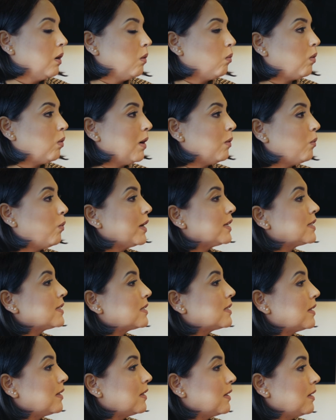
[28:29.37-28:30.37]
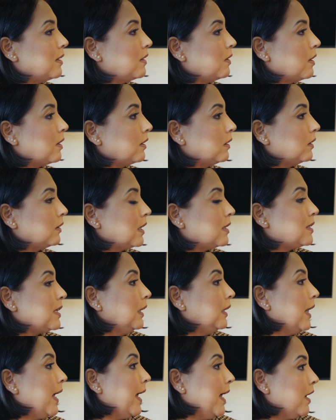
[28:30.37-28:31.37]
what was the
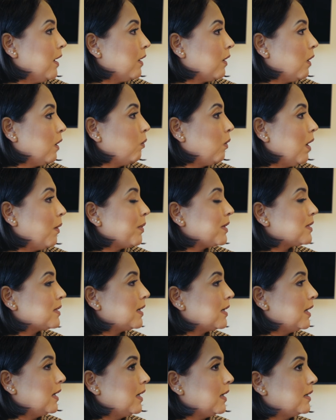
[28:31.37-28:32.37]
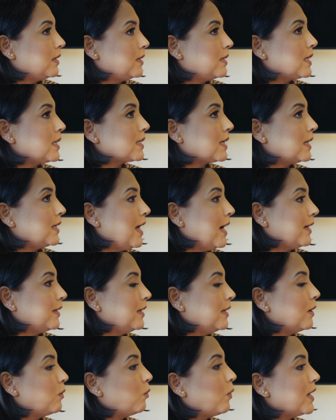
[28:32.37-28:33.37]
delay or what was the disconnect.
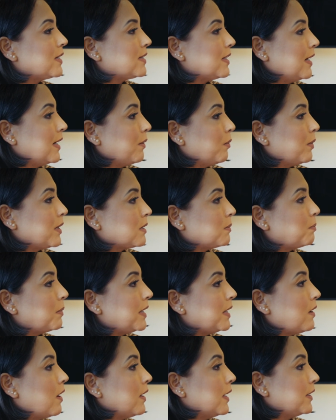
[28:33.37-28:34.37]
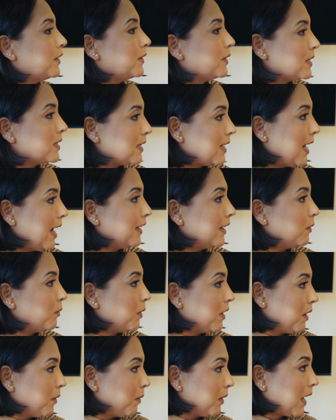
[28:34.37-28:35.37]
And it was me not understanding
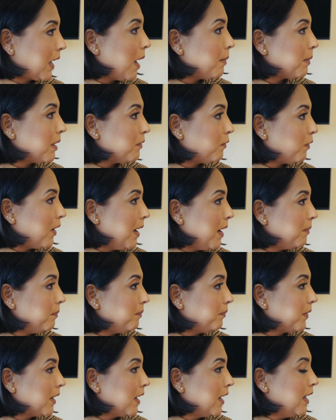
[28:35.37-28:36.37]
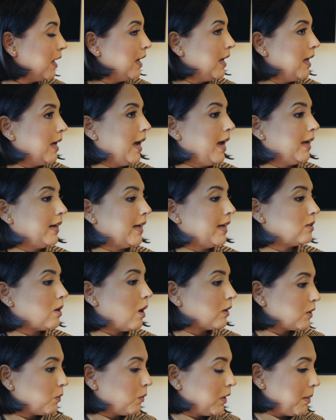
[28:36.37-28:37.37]
where they were coming from. Yep. And I
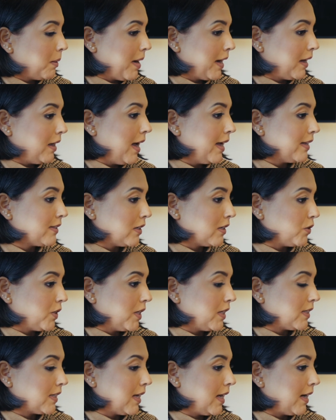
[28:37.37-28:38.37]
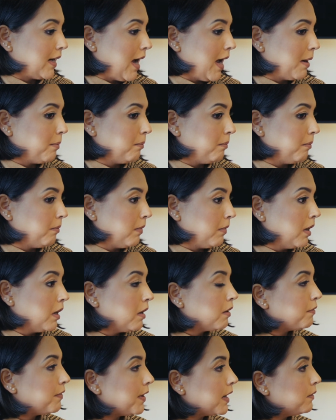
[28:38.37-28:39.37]
talked to one of my clients and she said, I'm
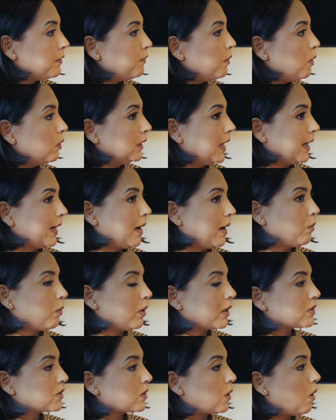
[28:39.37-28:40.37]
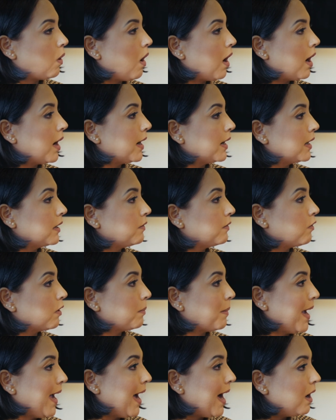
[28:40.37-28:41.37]
fearful. Like, I work so hard for
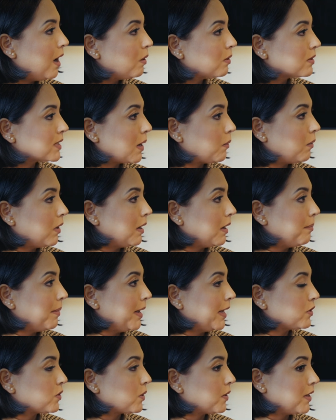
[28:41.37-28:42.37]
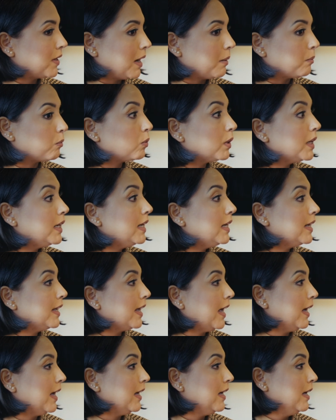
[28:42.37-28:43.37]
my house. I want to make sure that I'm reading
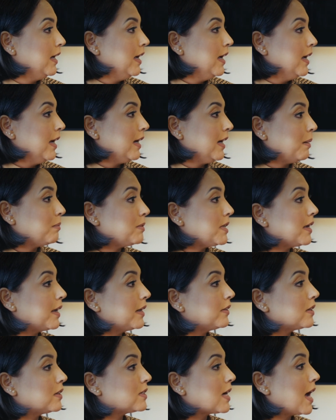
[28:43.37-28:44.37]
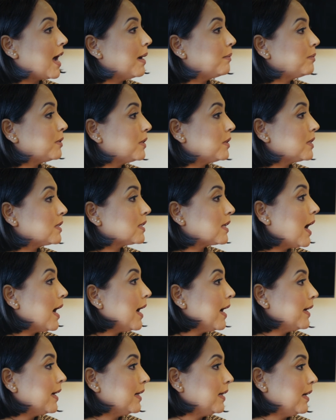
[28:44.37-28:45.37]
it and I'm taking the time to
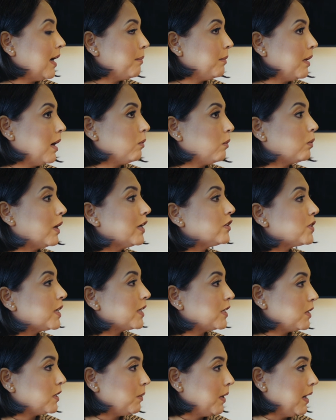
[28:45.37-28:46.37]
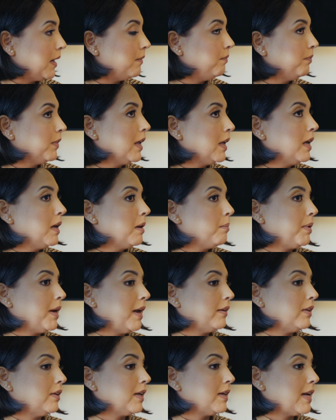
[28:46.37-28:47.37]
decide and I'm not rushing to it. But
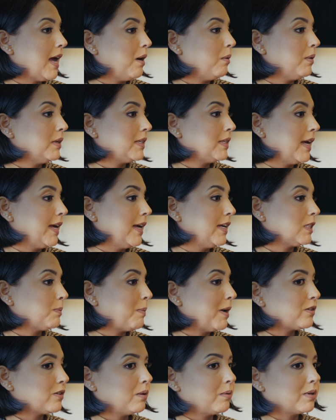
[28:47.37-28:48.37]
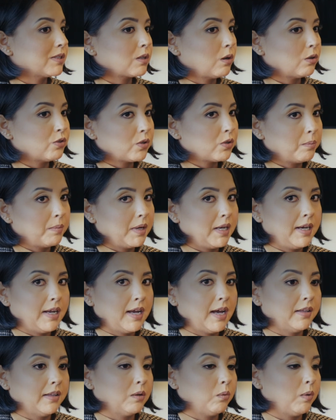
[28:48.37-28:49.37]
I think nowadays, especially with social
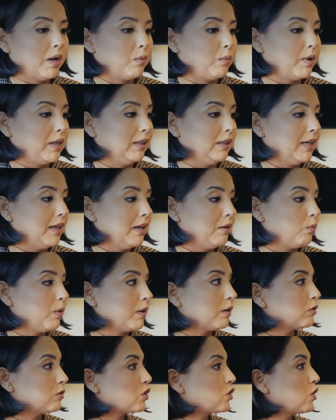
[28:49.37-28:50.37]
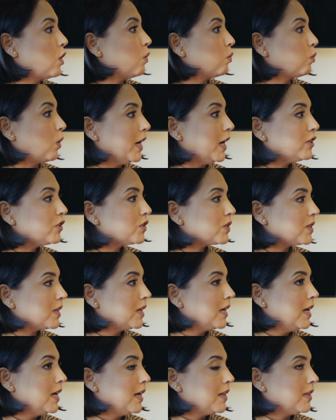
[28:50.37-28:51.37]
media and the way we live, we're so rushed
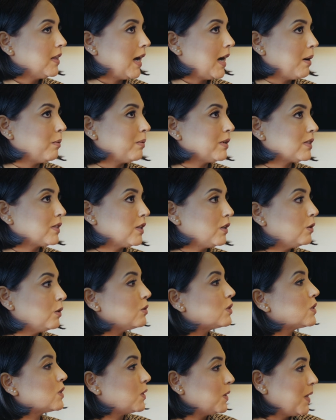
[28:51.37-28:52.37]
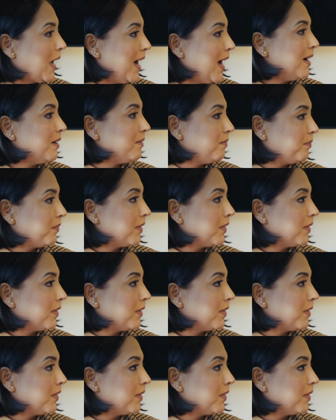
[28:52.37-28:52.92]
that I was used to that.